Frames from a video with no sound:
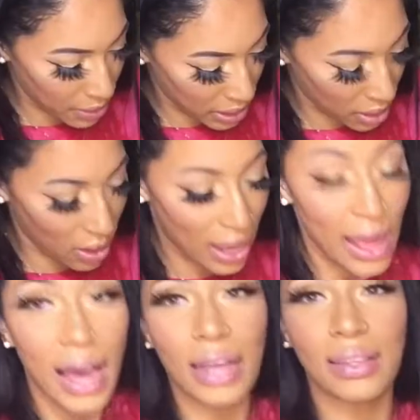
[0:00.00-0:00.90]
Oh,
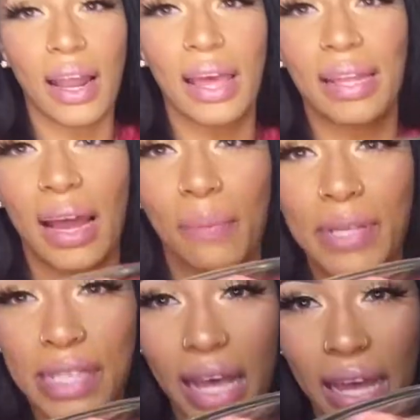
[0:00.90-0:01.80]
I thought I had got a
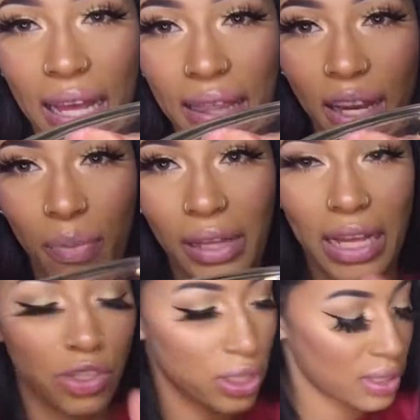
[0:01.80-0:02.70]
piece of egg in there, but
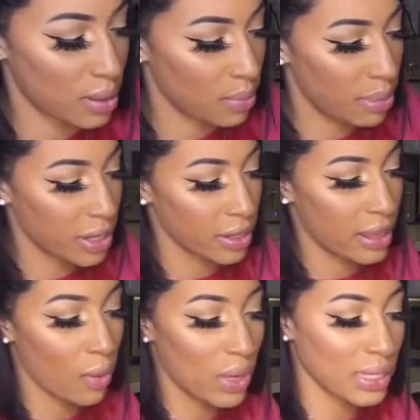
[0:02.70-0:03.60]
that's just the butter
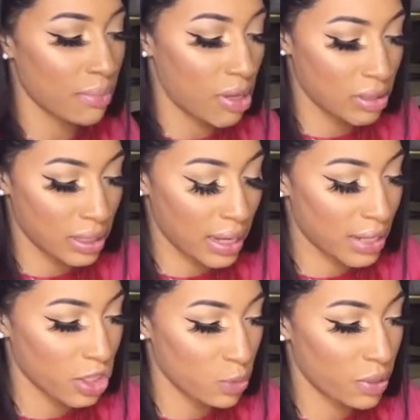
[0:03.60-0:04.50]
that wasn't melted that I
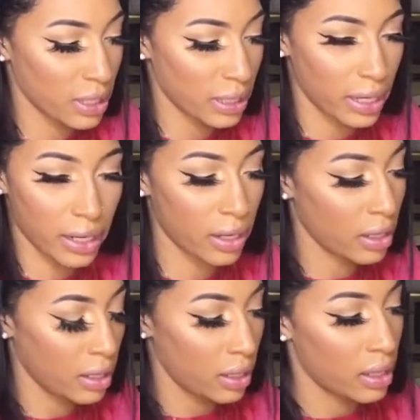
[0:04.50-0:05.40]
just put in there.
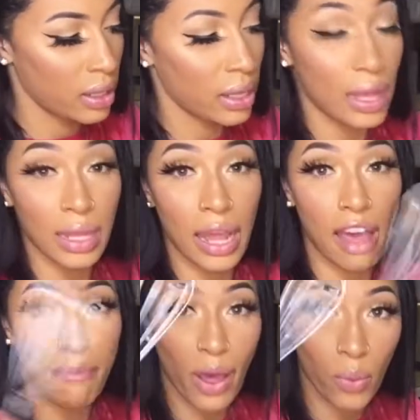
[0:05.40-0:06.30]
And then I
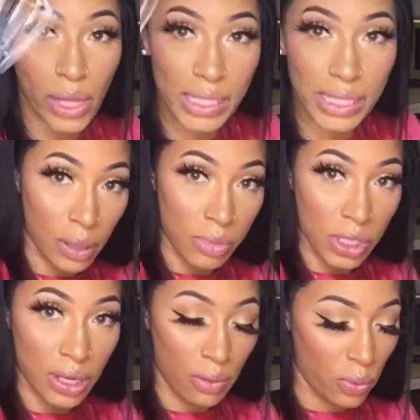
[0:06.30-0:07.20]
have my whisk. I'm just
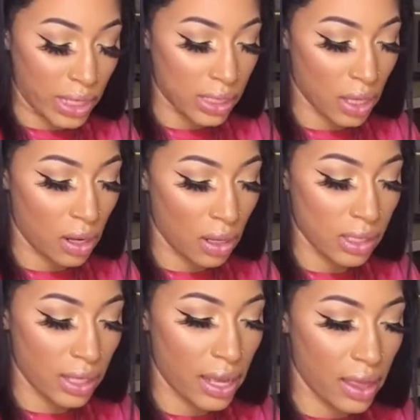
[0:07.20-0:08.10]
gonna whisk it all
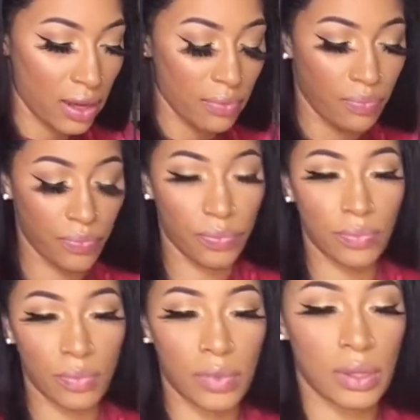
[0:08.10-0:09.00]
together.
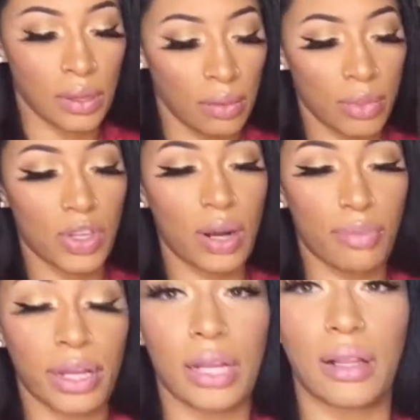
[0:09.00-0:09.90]
Let me try to
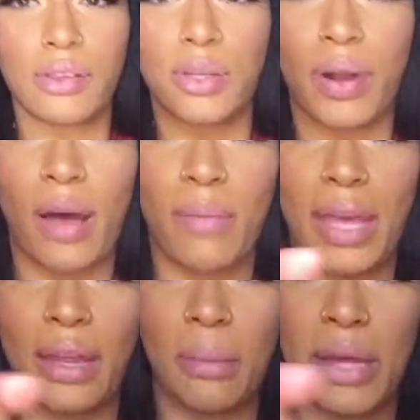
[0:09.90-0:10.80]
bring it closer without
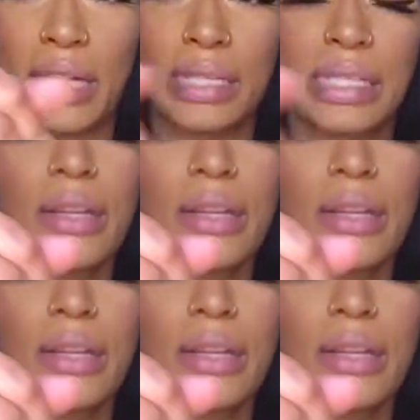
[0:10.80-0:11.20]
making a mess.